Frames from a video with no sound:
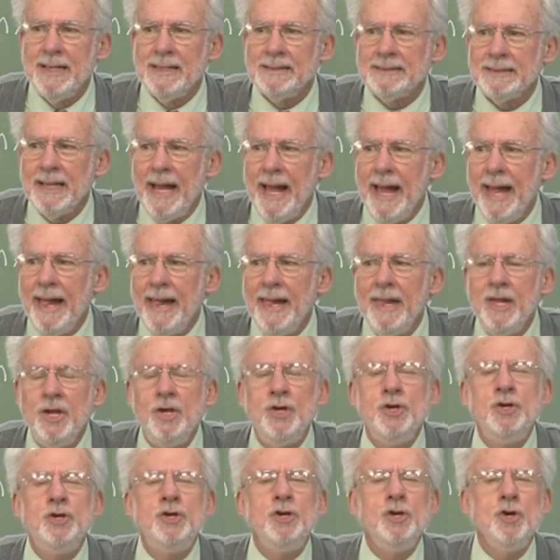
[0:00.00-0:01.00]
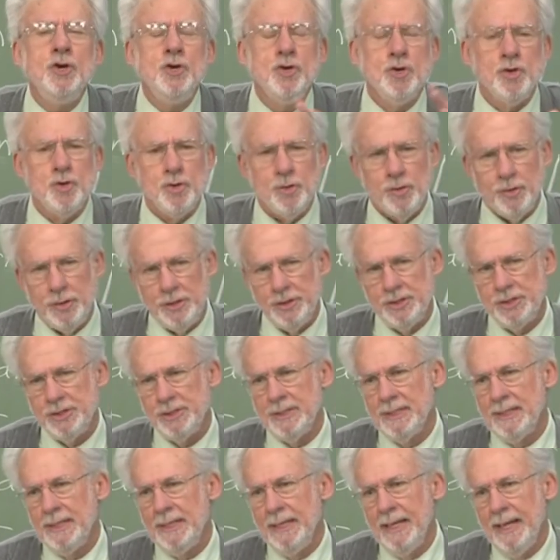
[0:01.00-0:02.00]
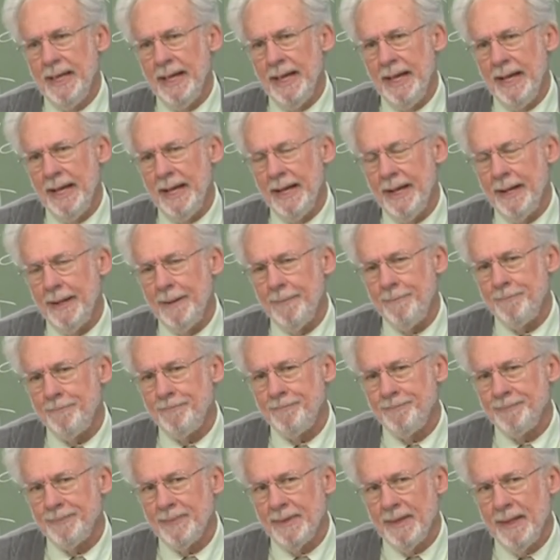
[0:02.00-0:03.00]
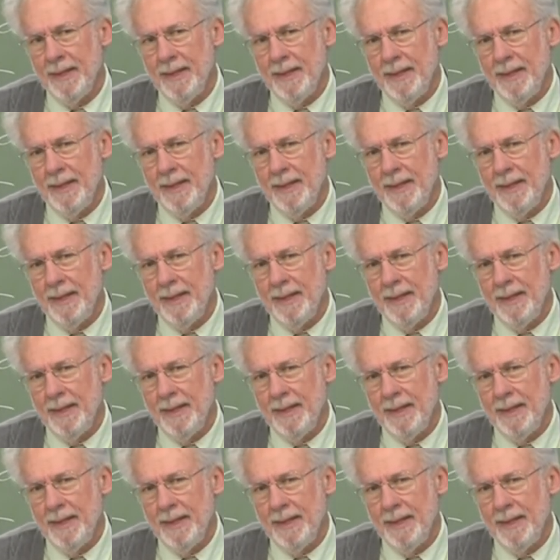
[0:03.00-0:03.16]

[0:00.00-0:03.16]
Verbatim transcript: there is a huge um,